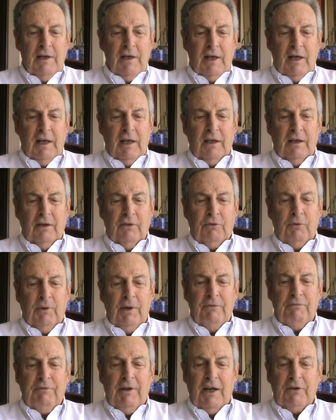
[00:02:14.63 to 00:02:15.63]

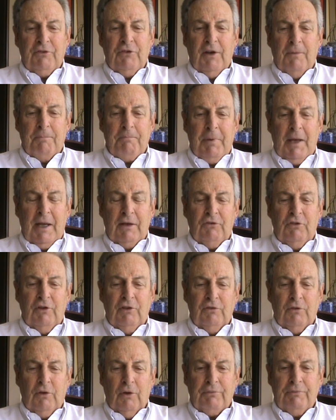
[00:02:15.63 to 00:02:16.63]
3 flashy
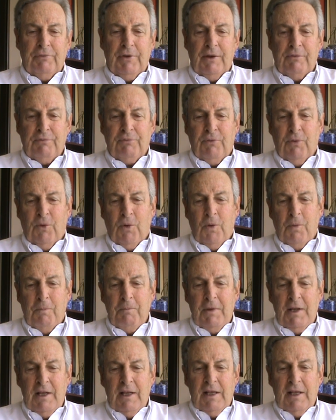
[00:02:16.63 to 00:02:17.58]
Apache's got fair form,